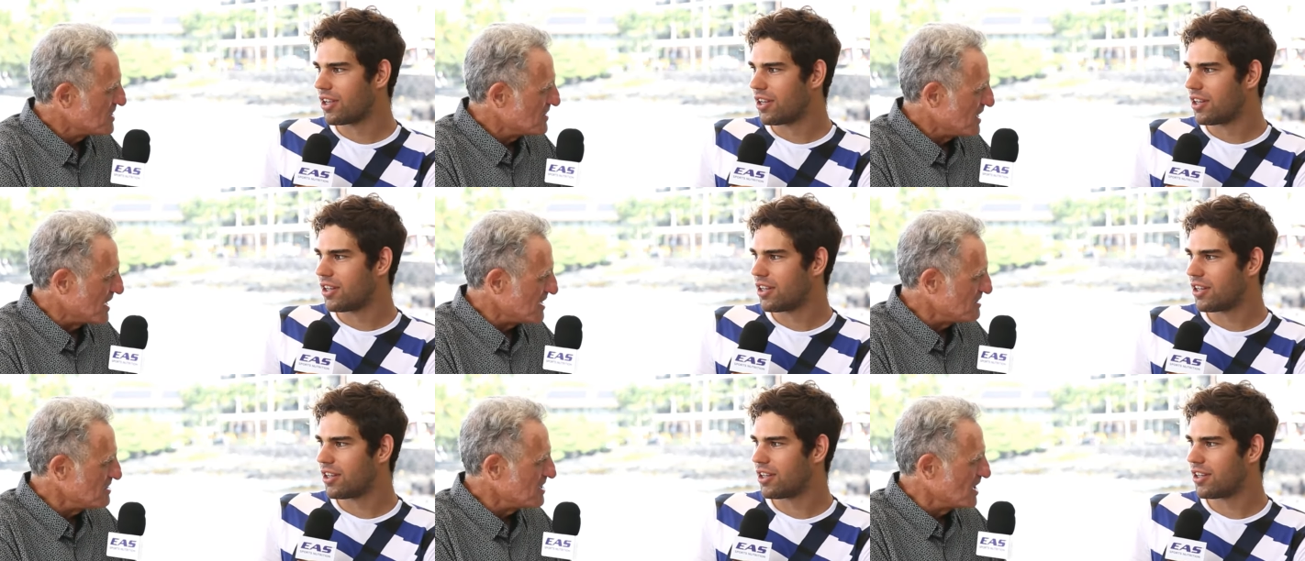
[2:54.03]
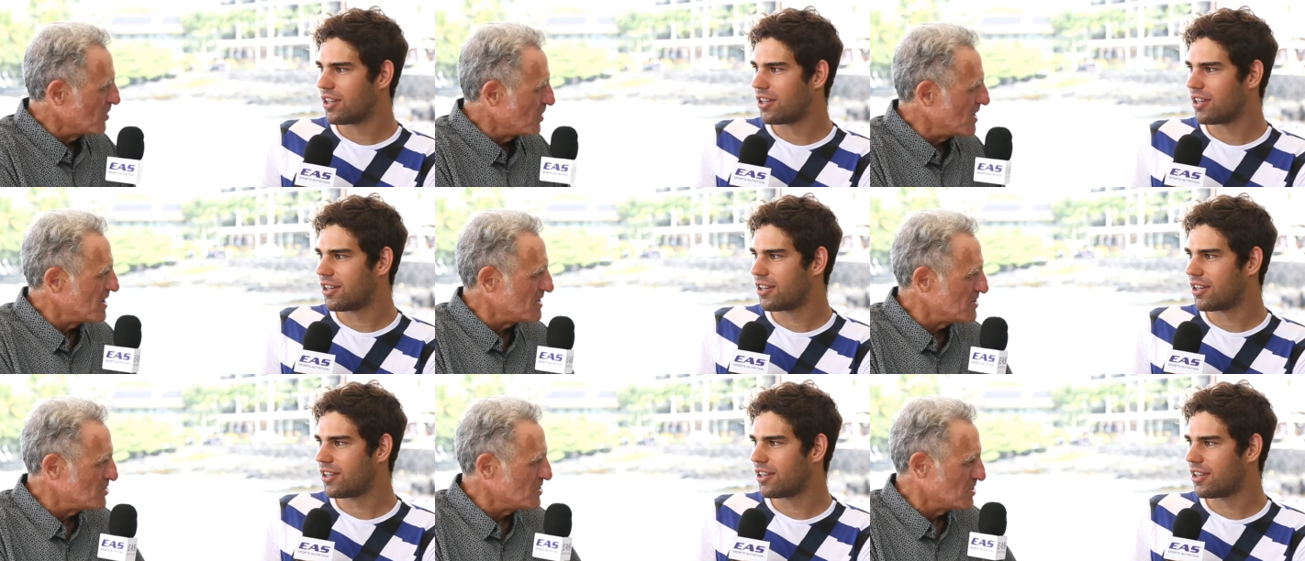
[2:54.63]
Speaker 1: that, you know
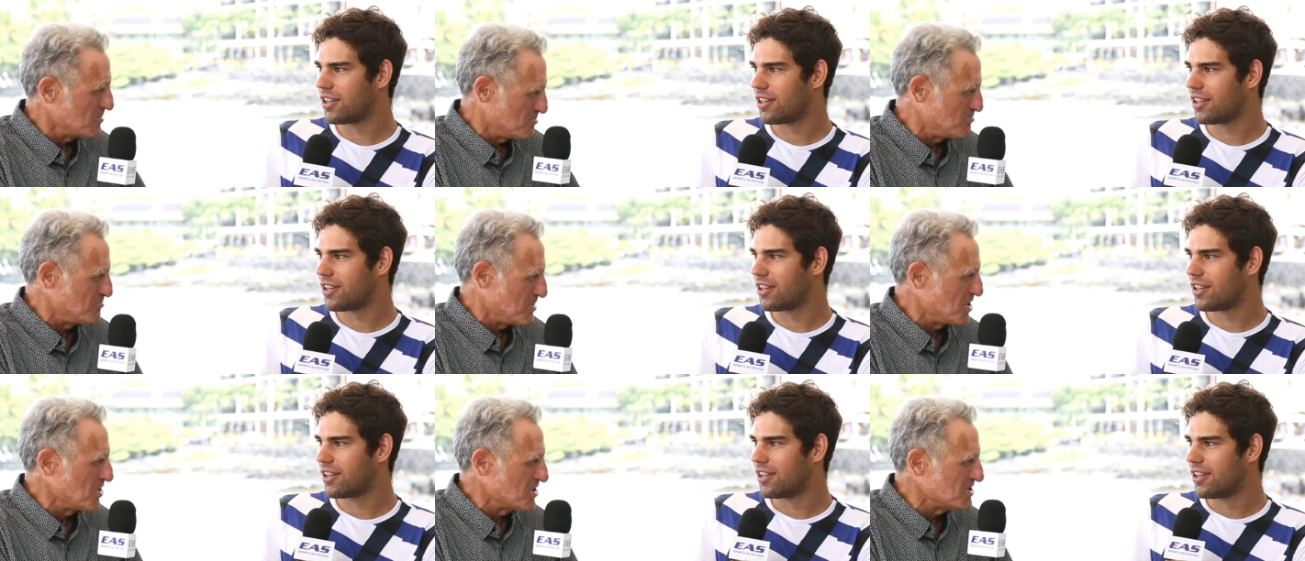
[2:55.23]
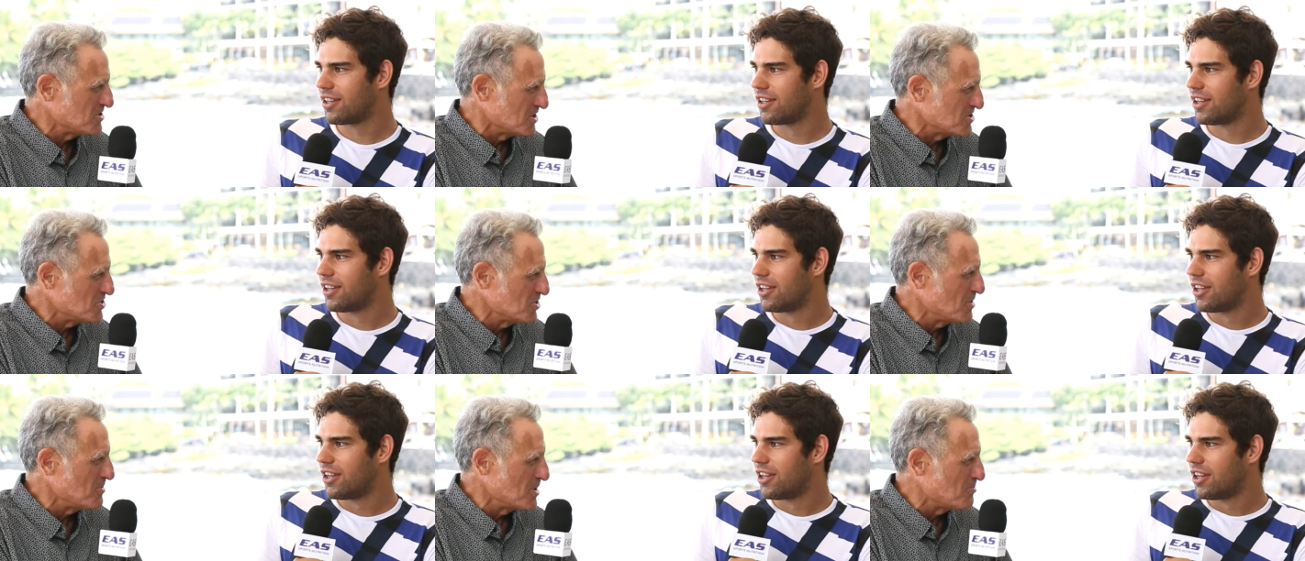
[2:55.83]
what, you could be good at this.
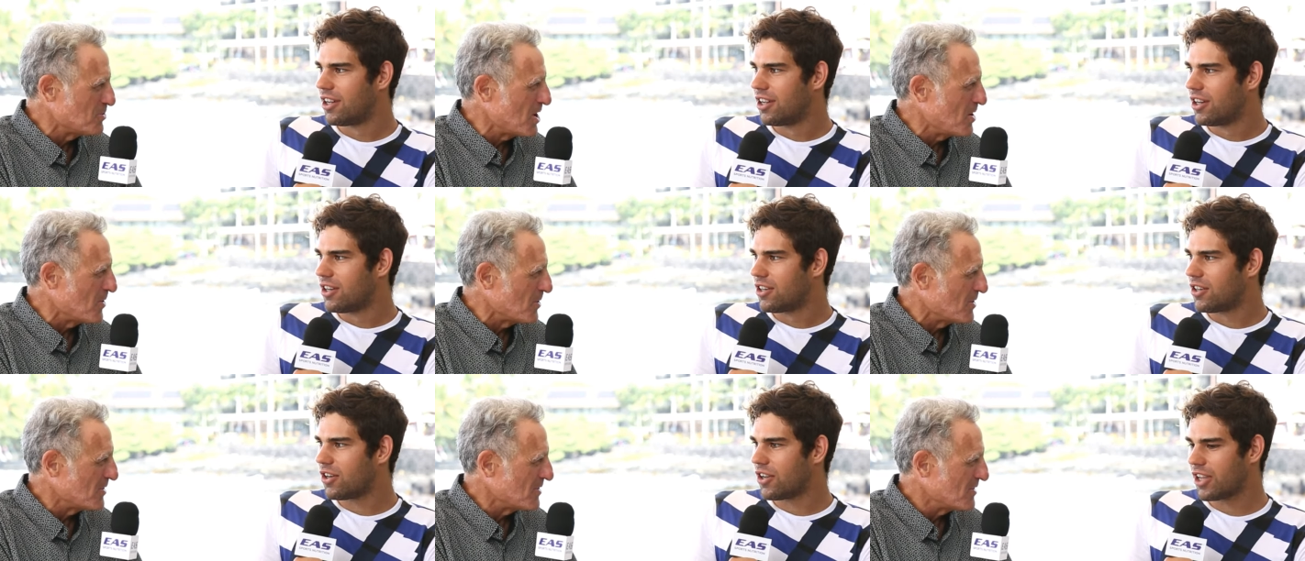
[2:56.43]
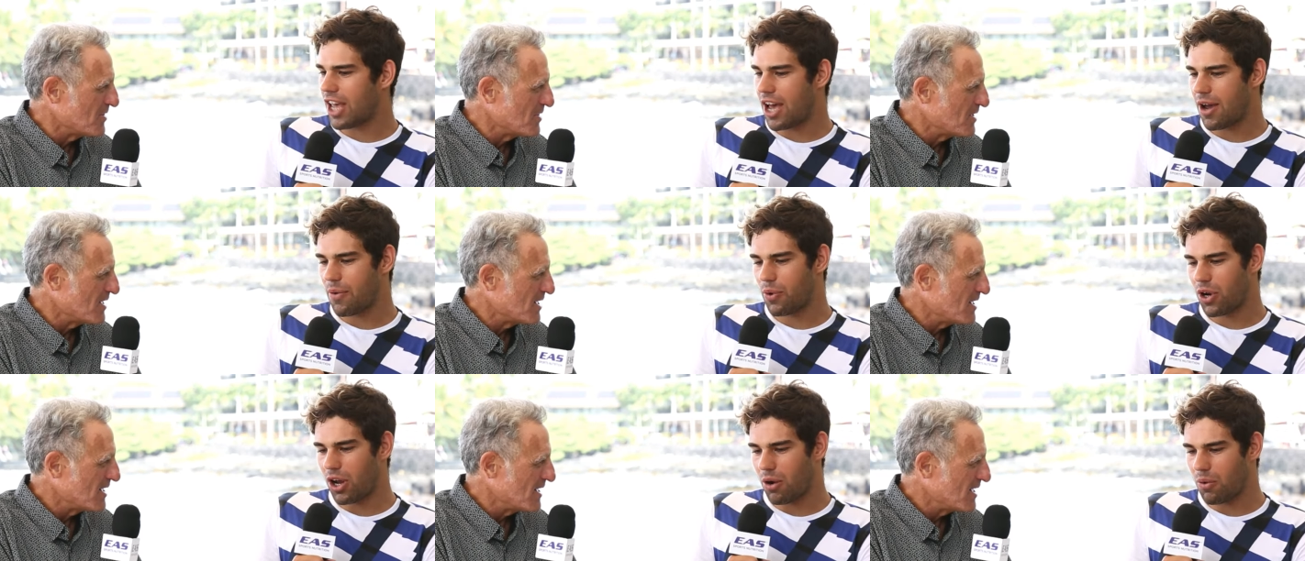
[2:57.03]
You could be a pro.
Speaker 2: Yeah,
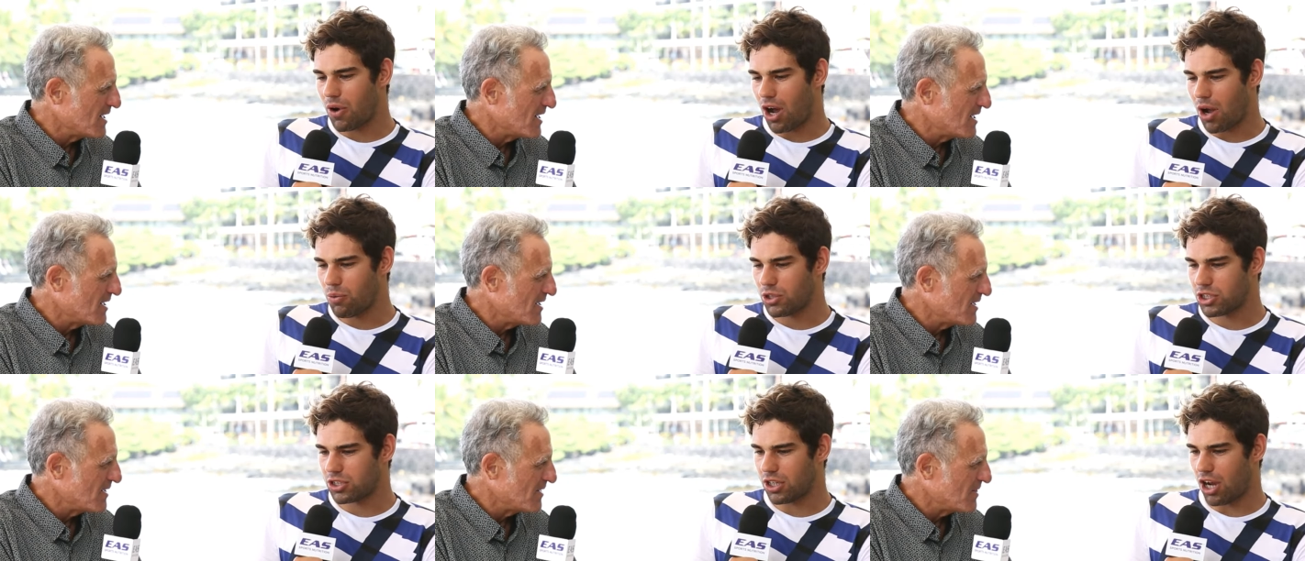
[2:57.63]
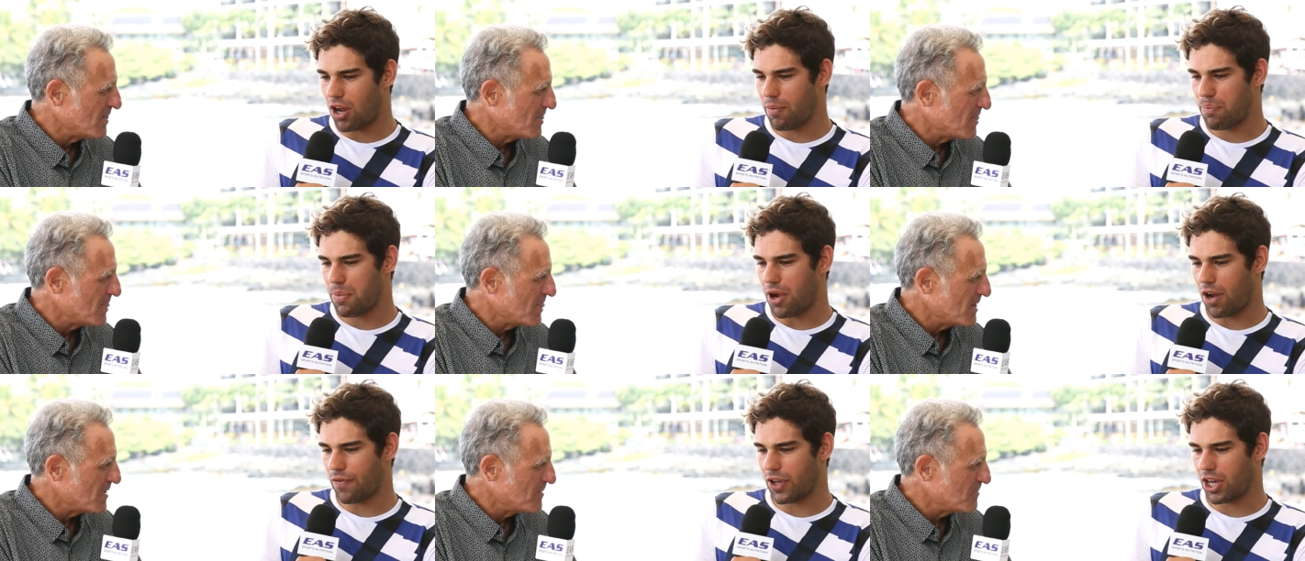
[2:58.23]
well, I
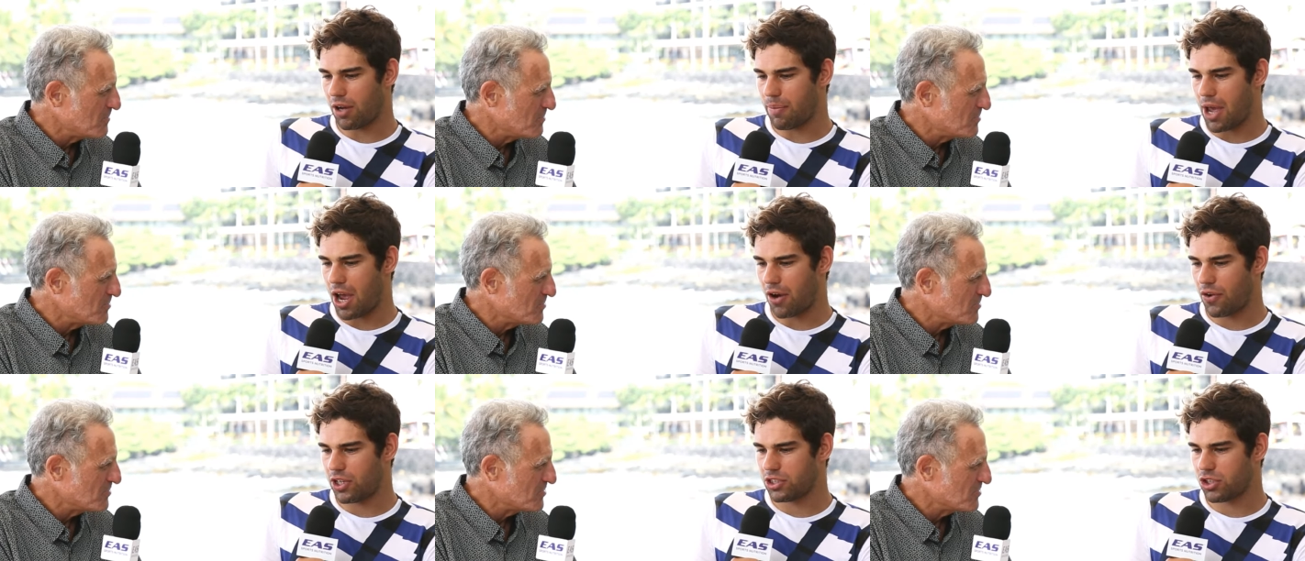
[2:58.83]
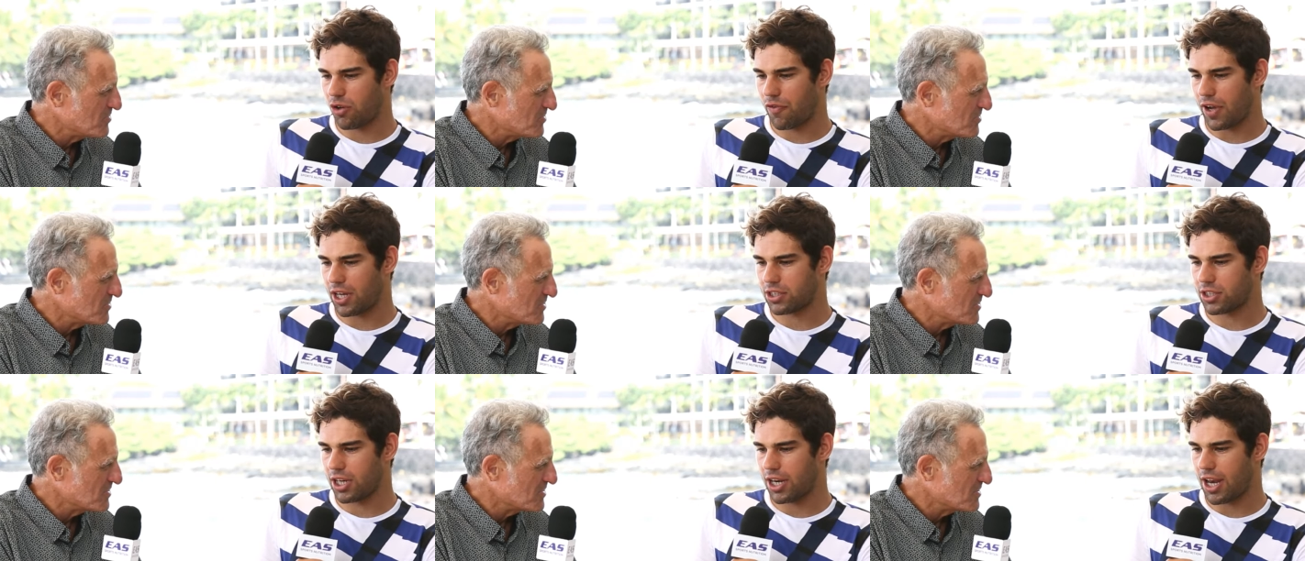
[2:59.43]
think I met her in
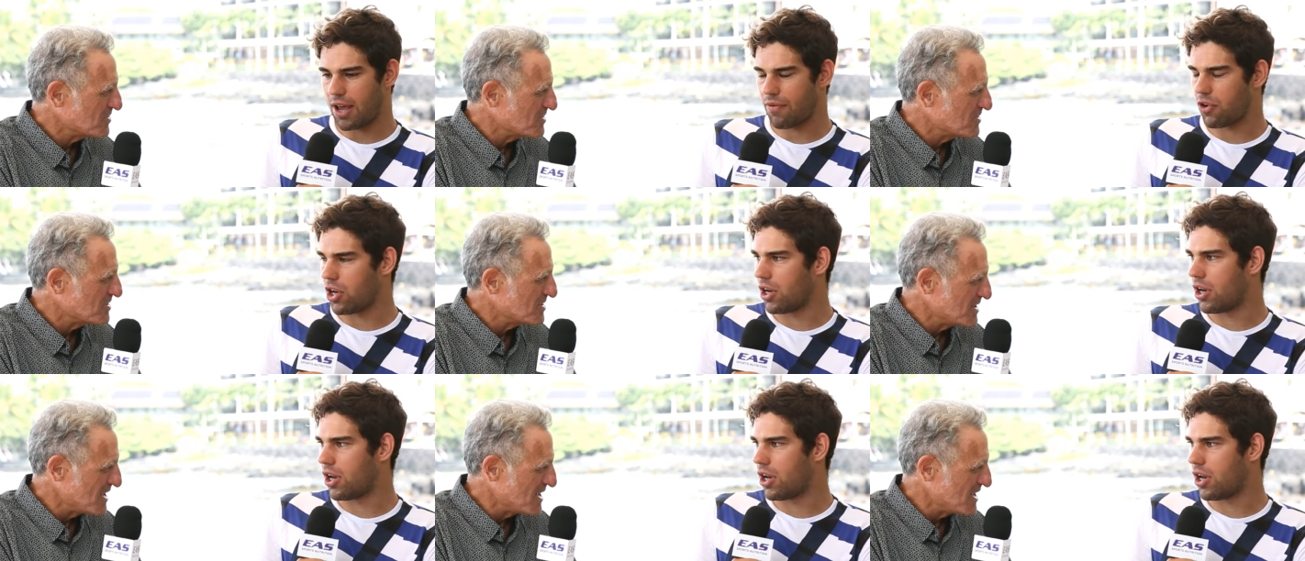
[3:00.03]
2011